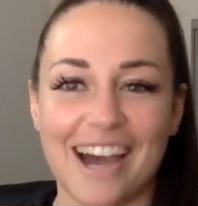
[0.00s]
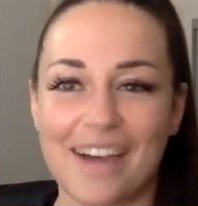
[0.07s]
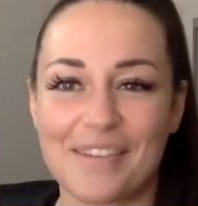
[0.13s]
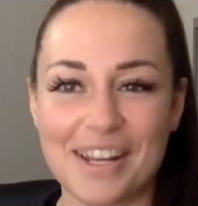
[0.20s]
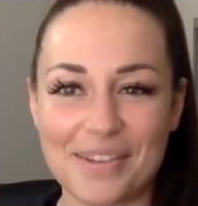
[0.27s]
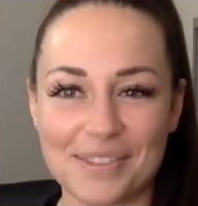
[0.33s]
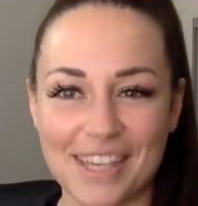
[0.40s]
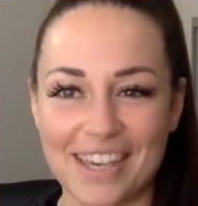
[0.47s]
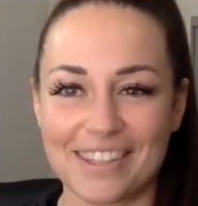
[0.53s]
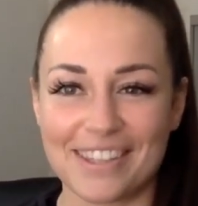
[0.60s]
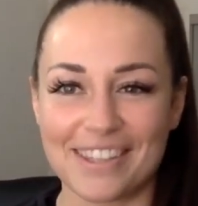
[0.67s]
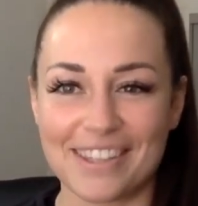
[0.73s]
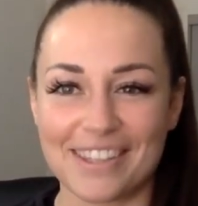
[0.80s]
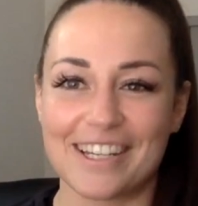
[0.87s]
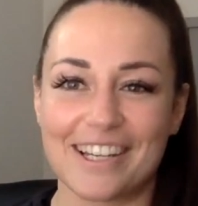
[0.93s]
Hi, my name is
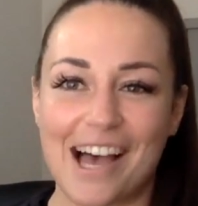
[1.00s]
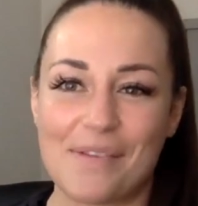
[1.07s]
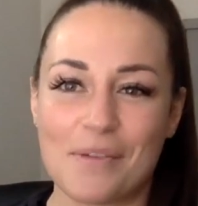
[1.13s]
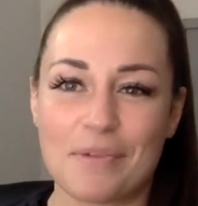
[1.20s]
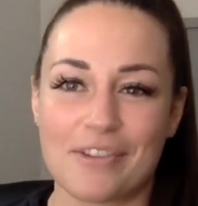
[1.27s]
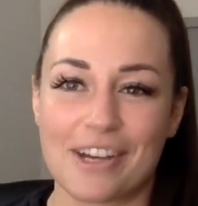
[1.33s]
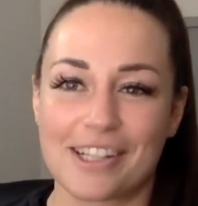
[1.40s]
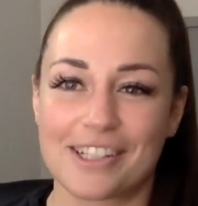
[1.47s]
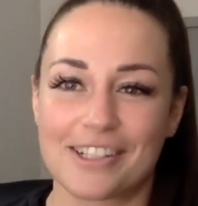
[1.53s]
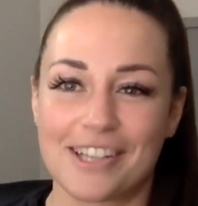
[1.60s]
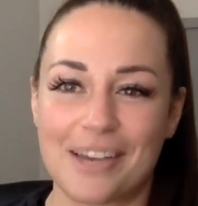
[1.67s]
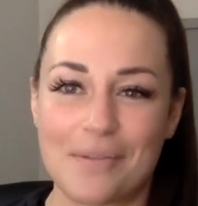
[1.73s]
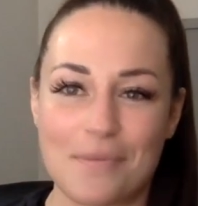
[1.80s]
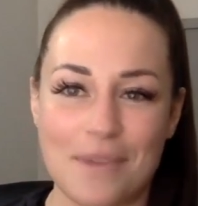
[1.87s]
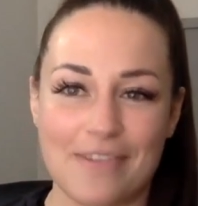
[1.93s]
Kaytlin Neil. I'm a professional
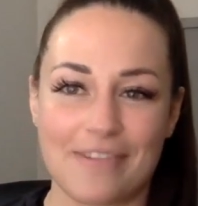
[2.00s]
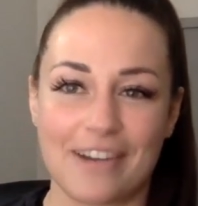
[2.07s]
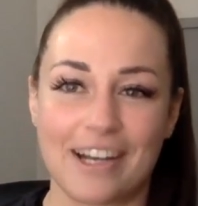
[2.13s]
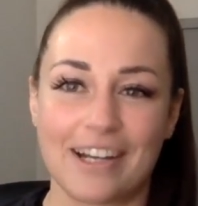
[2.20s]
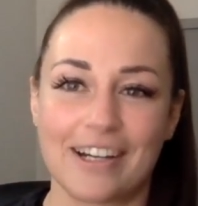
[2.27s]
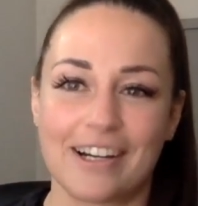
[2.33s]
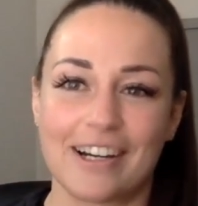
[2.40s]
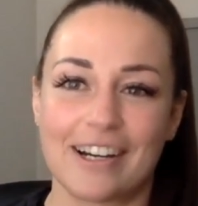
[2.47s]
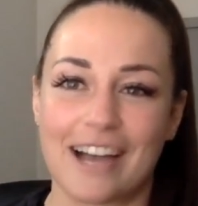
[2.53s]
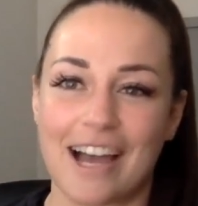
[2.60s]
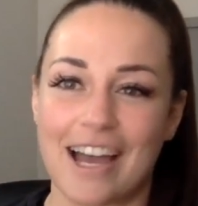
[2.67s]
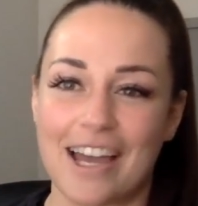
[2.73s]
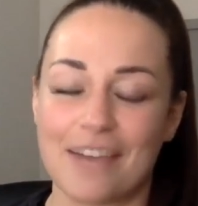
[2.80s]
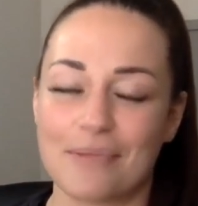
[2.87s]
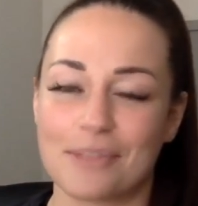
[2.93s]
MMA fighter.
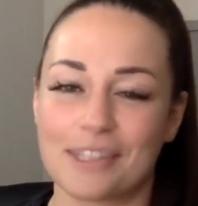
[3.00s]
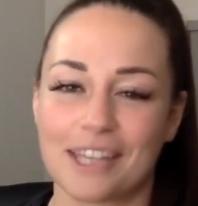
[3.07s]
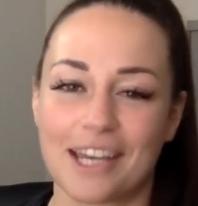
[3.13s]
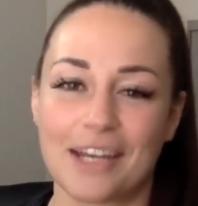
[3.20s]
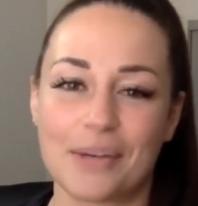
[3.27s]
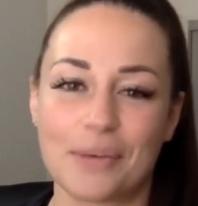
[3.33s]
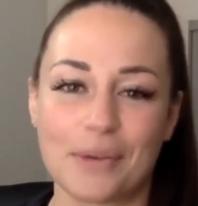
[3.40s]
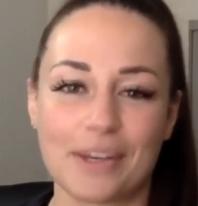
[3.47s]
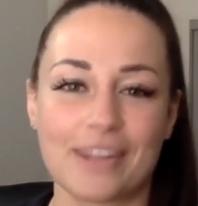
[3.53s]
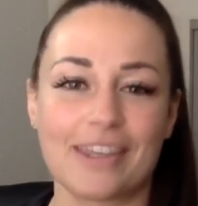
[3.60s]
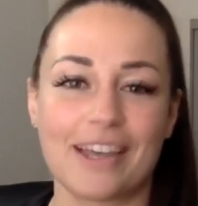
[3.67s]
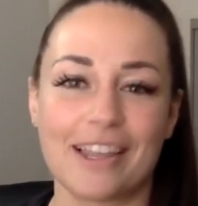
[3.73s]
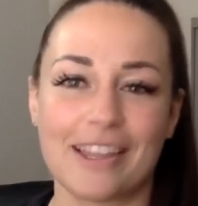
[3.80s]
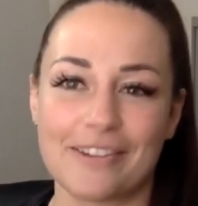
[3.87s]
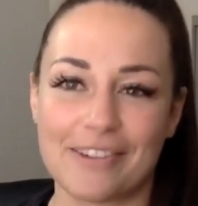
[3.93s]
I am signed
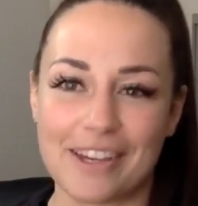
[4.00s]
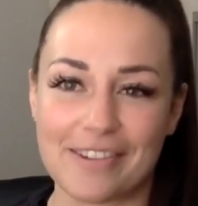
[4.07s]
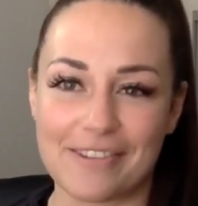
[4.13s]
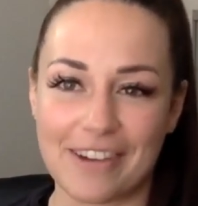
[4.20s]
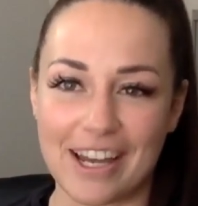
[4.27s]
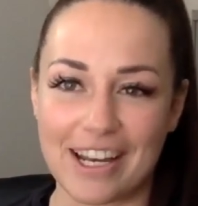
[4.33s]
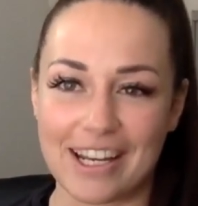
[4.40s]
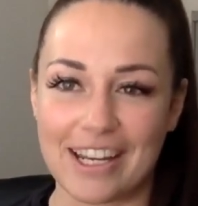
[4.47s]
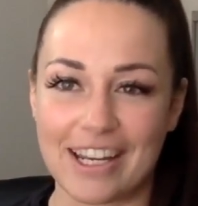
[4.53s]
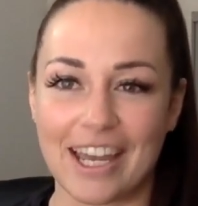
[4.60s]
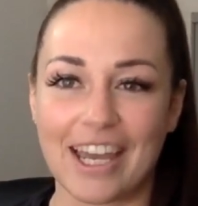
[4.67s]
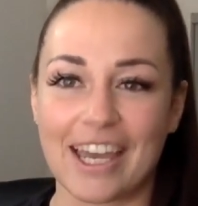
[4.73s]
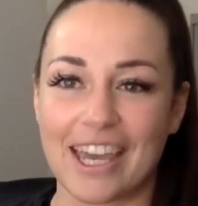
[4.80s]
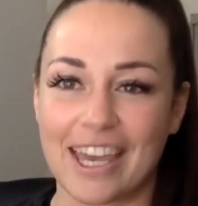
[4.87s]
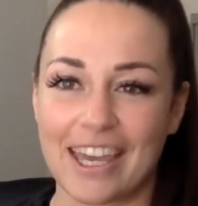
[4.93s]
with LFA
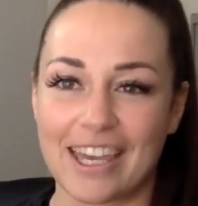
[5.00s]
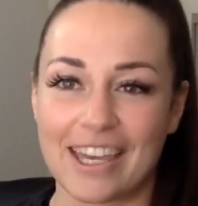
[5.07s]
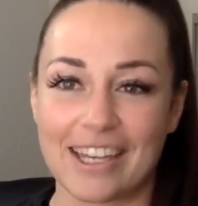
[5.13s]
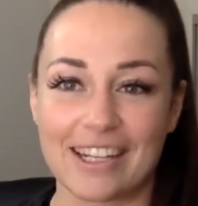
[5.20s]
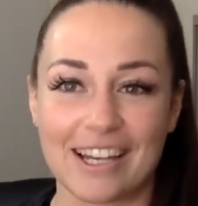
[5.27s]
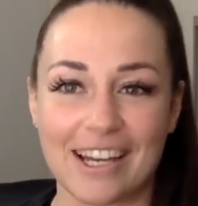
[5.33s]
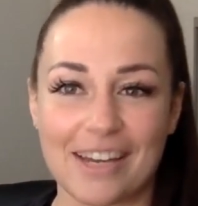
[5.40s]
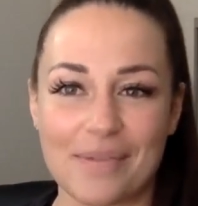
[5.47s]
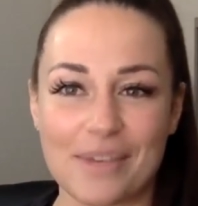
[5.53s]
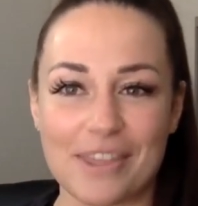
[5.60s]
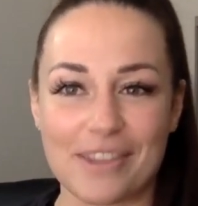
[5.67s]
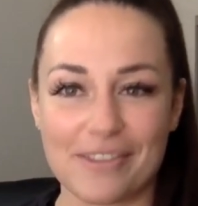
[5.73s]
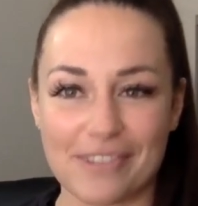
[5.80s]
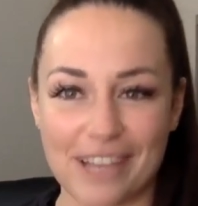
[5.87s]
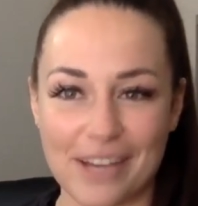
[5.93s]
Fighting, and I'm
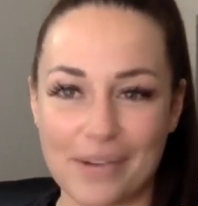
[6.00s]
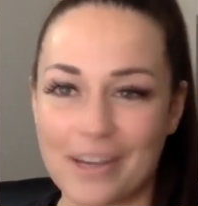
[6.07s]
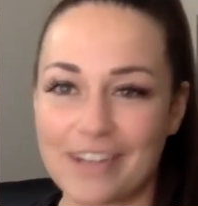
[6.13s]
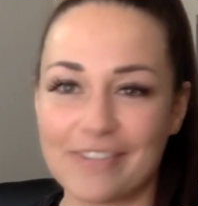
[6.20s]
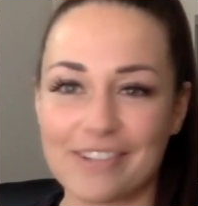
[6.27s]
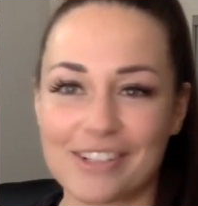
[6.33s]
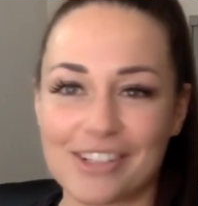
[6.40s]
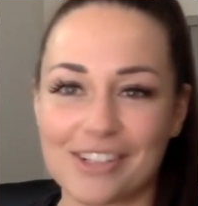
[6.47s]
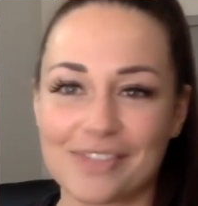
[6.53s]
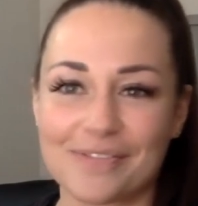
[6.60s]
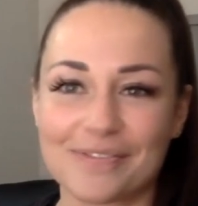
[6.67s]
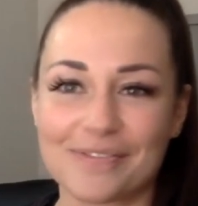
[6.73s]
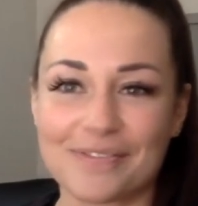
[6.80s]
in flyweight division.